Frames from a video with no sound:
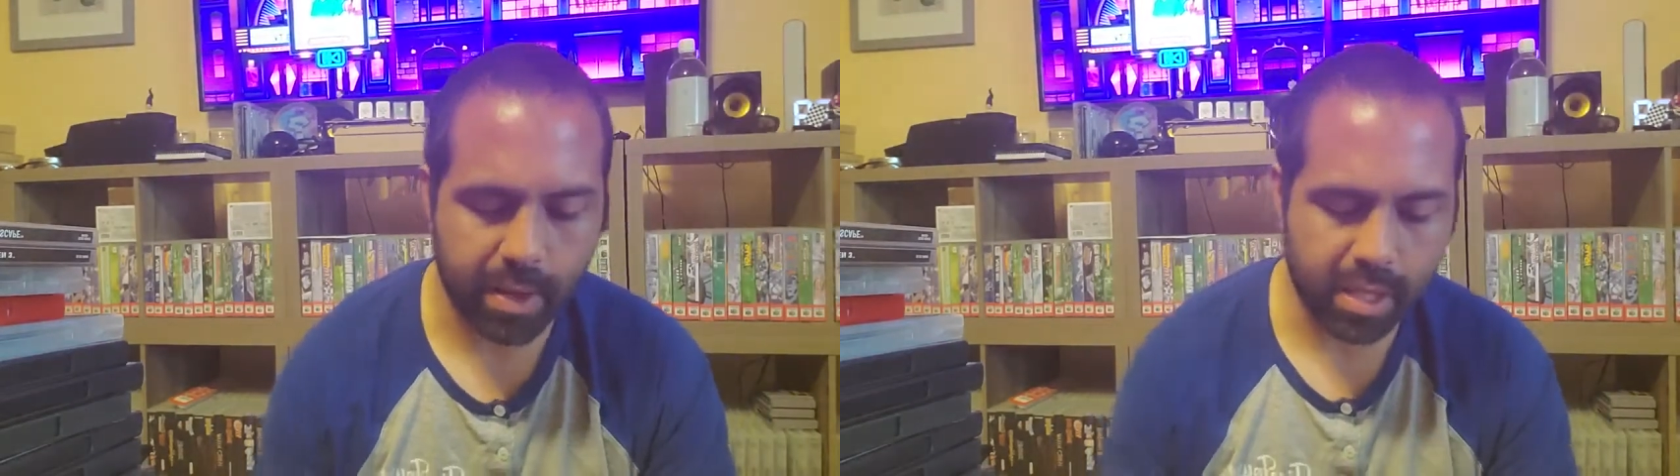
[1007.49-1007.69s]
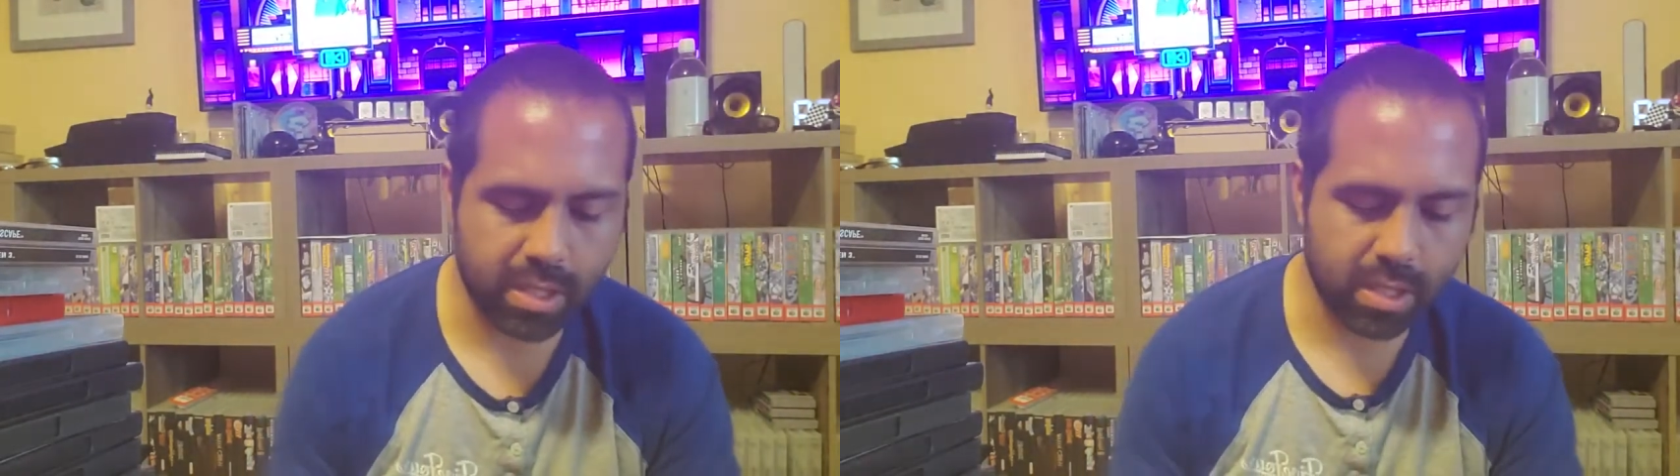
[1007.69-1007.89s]

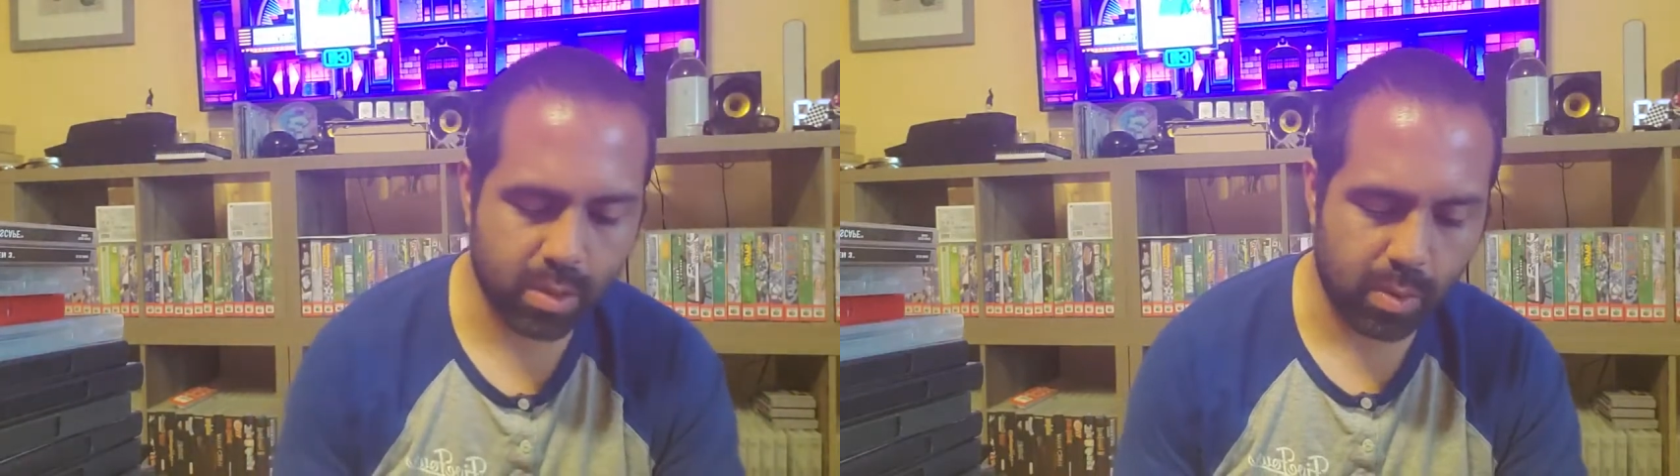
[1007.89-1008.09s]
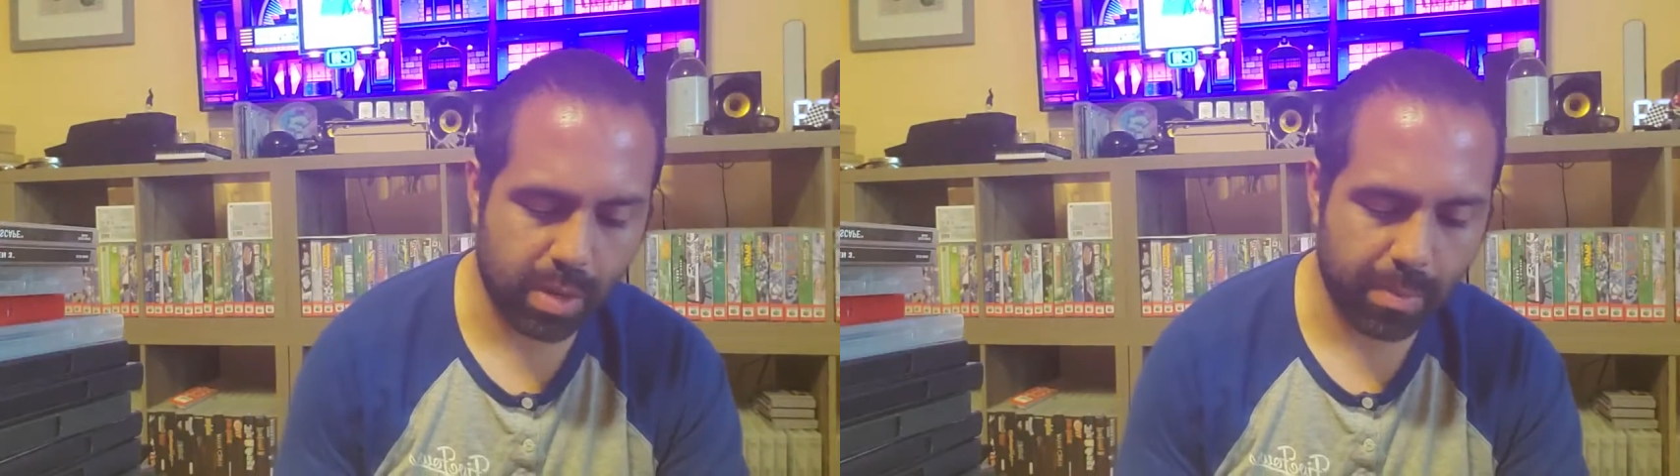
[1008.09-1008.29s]
and this is
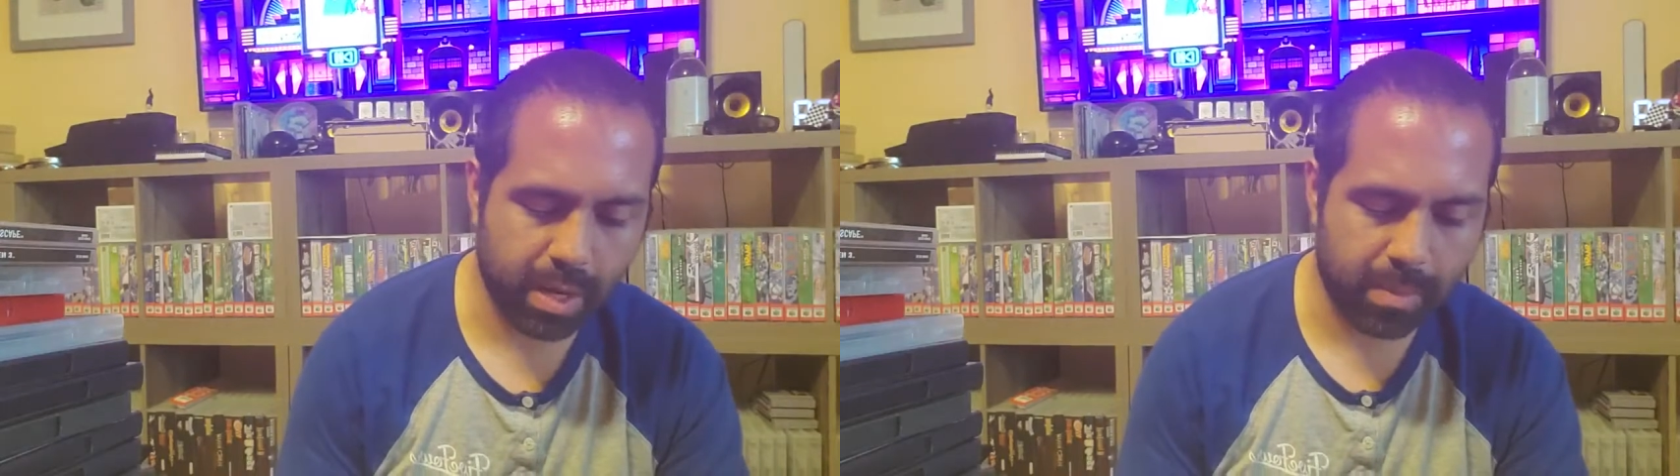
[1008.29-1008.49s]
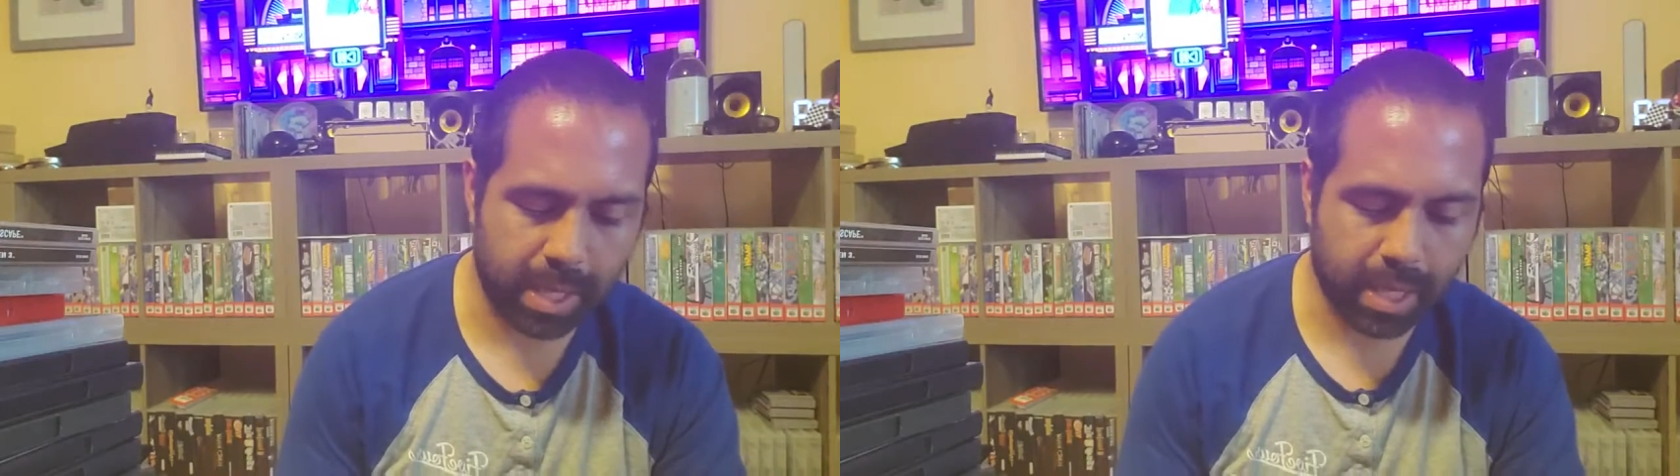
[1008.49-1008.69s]
the one I'm
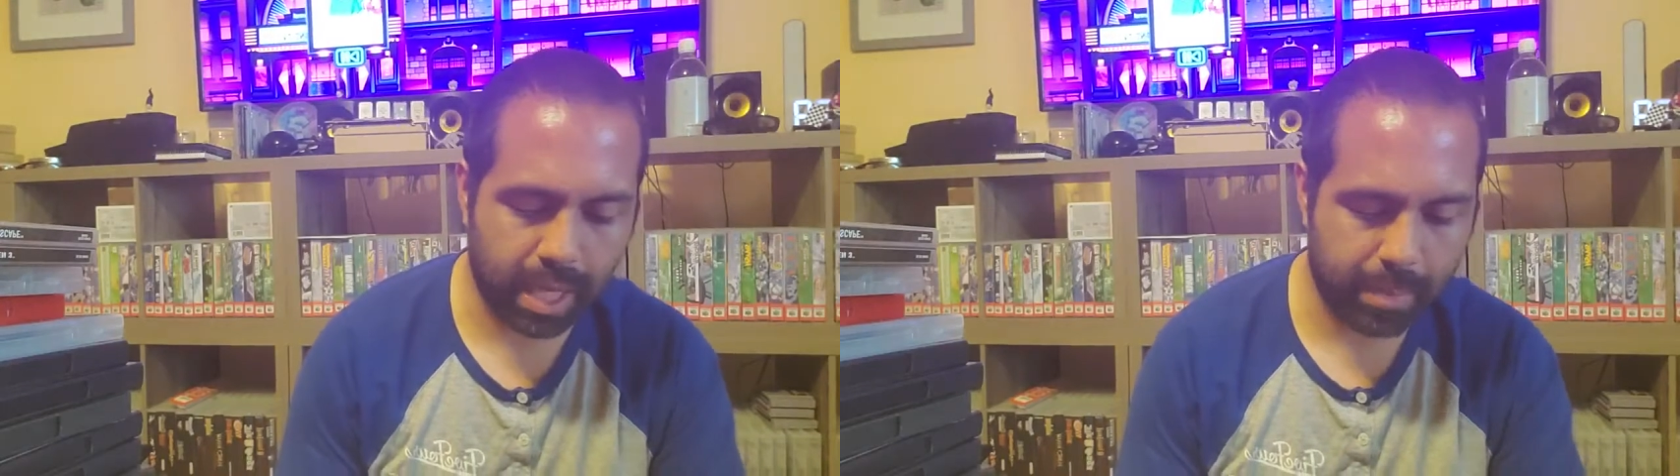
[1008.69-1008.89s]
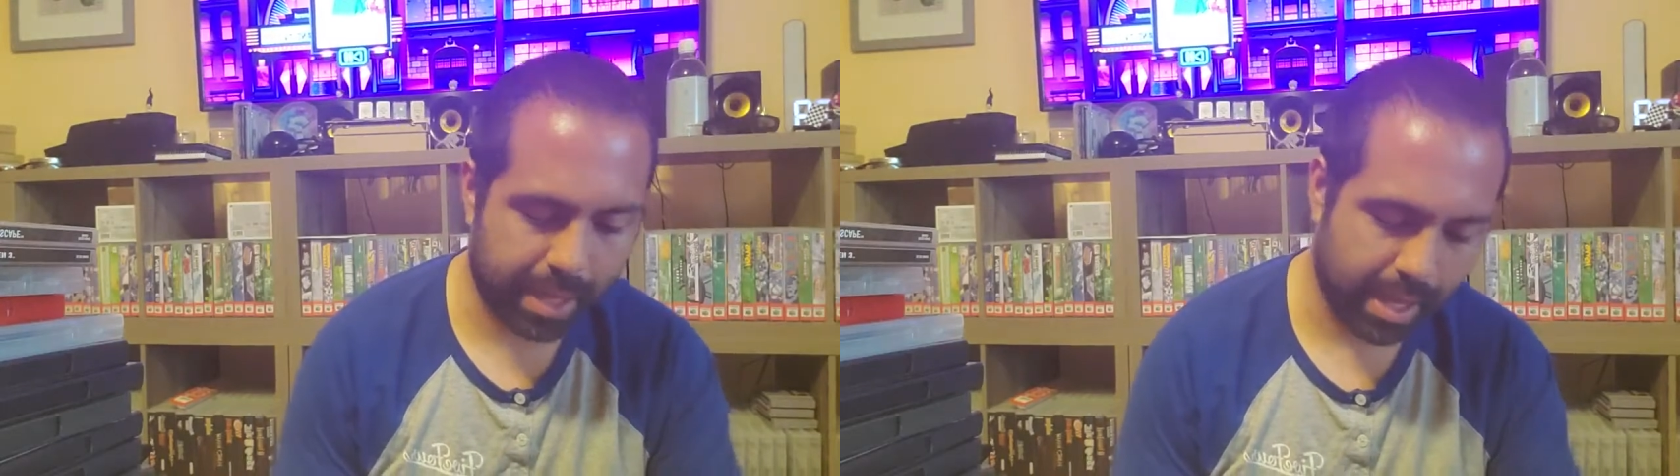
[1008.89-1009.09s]
going to be
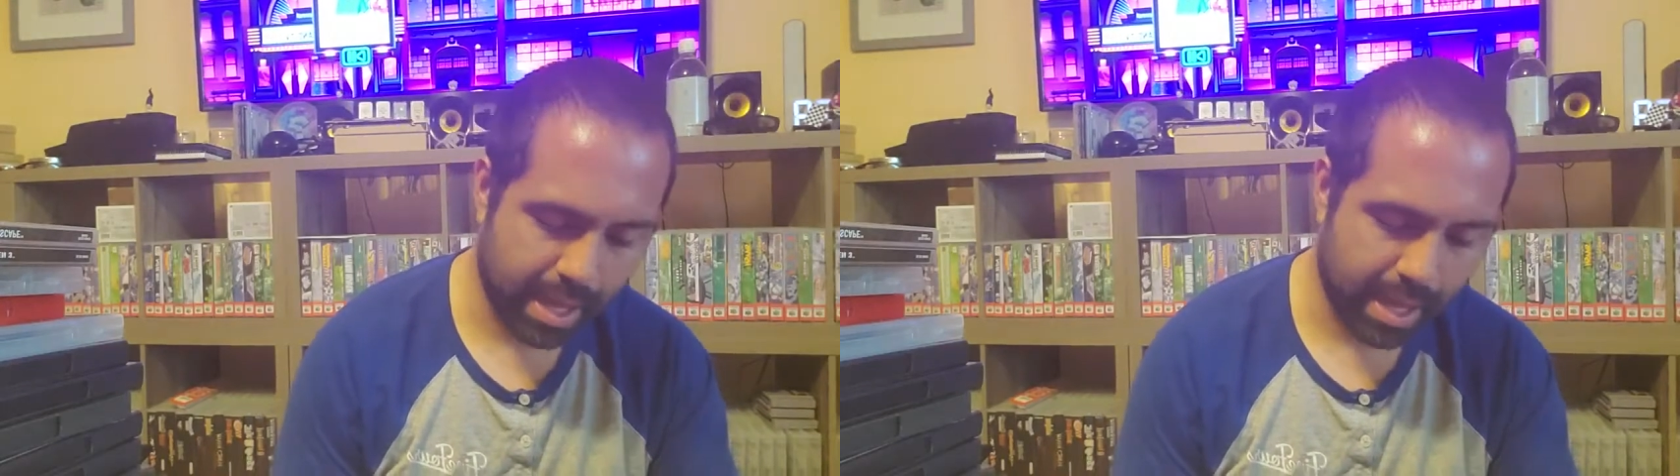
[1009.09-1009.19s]
keeping.